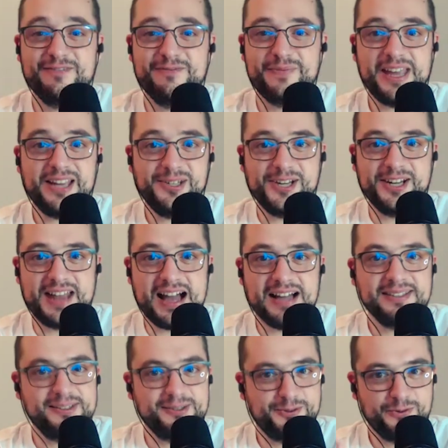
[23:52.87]
you've mentioned
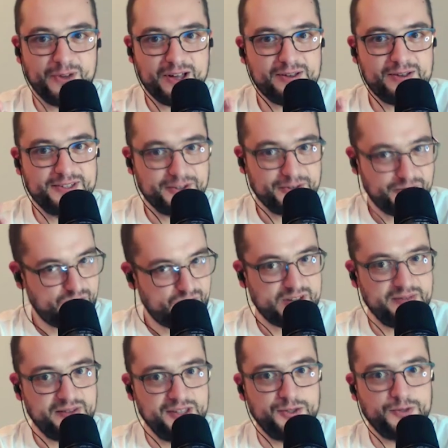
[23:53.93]
art as well. So you
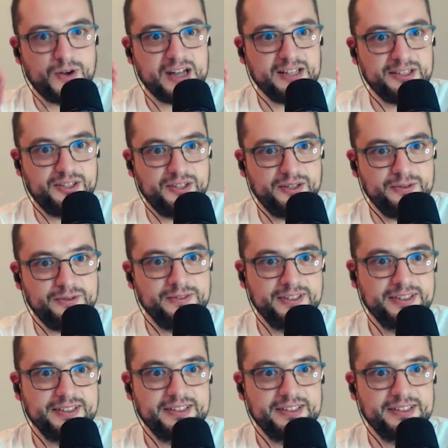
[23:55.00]
were into art too?